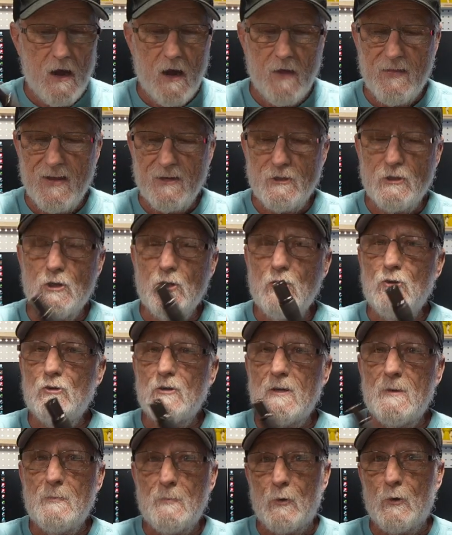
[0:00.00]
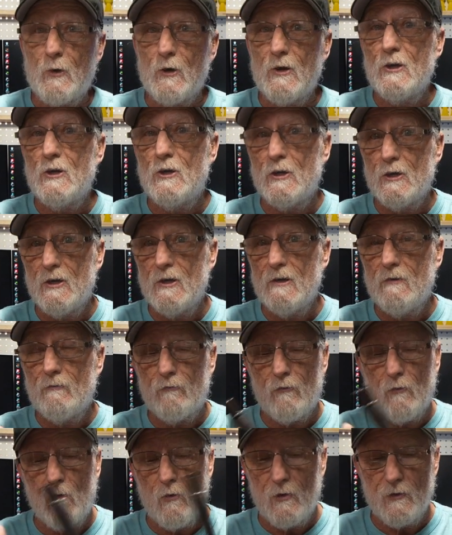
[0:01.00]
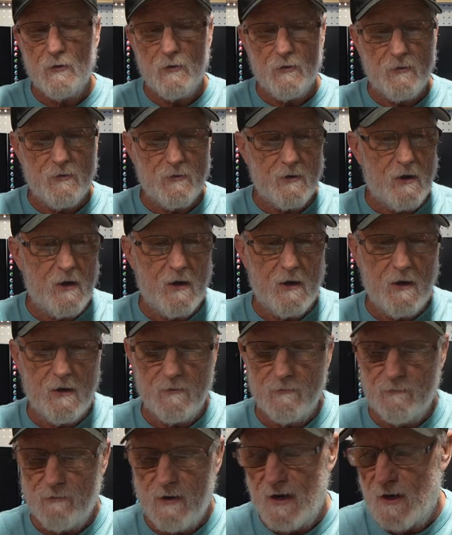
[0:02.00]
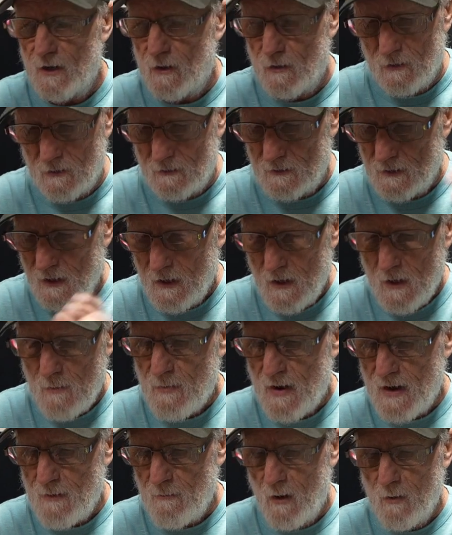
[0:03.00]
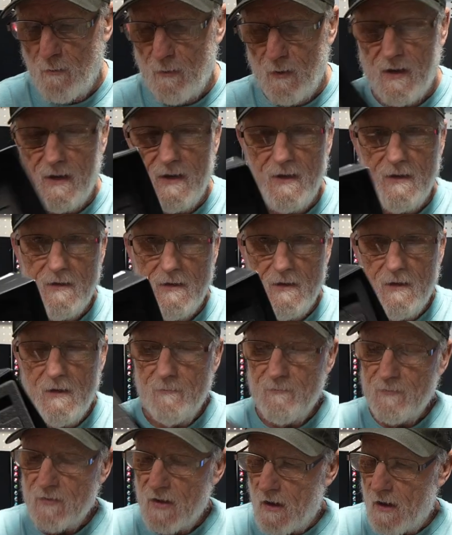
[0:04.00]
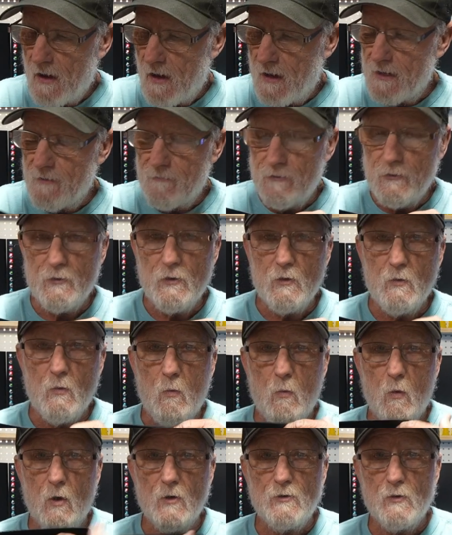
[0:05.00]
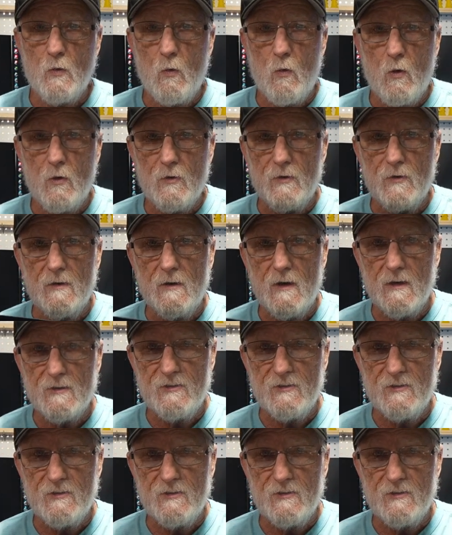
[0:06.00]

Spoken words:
That's usually pretty good for your regular paintball play. If you do want to order a